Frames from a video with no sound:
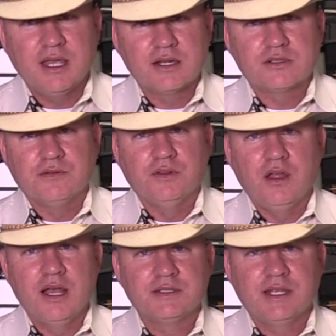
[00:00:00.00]
the extra
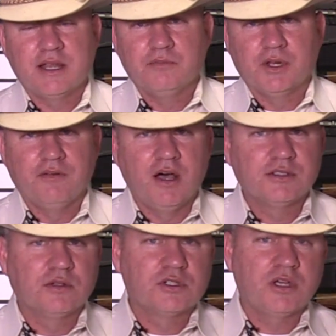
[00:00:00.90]
velocity at them. But I've
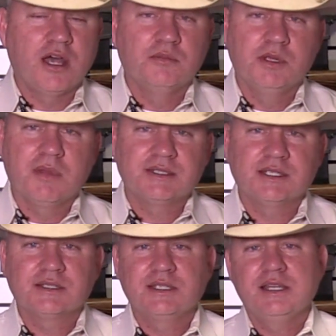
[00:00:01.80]
also shot them in my
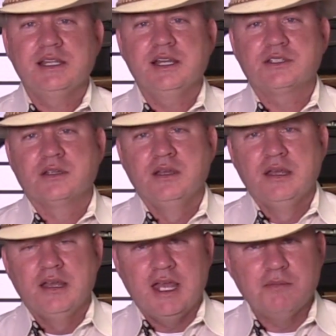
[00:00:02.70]
16-inch
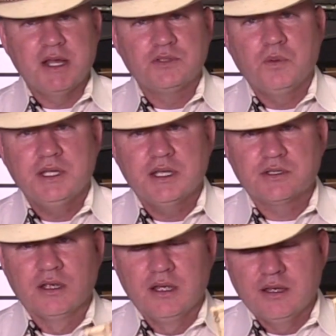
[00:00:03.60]
and my
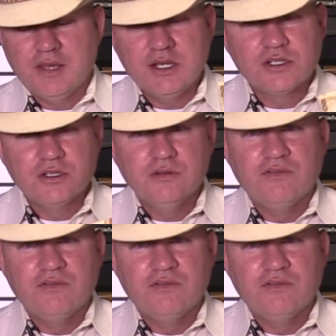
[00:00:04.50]
20-inch. They shoot